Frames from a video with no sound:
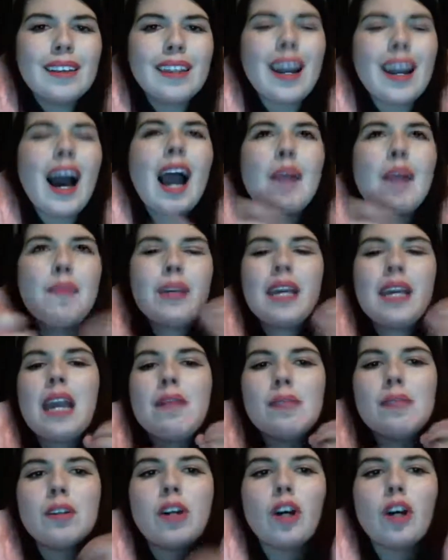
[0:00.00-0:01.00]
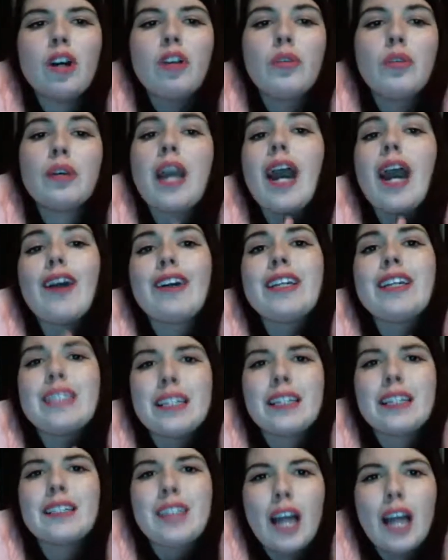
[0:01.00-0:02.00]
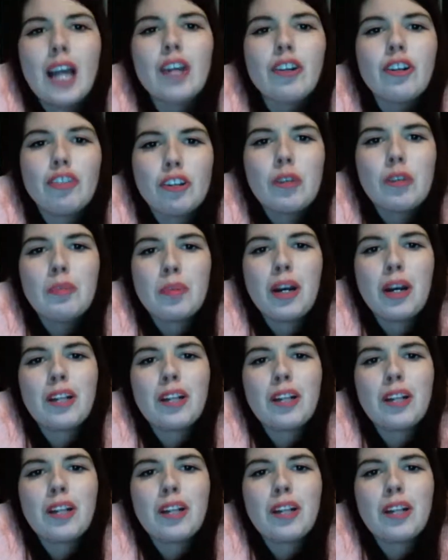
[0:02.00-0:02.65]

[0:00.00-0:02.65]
that I became the girl who carries an entire group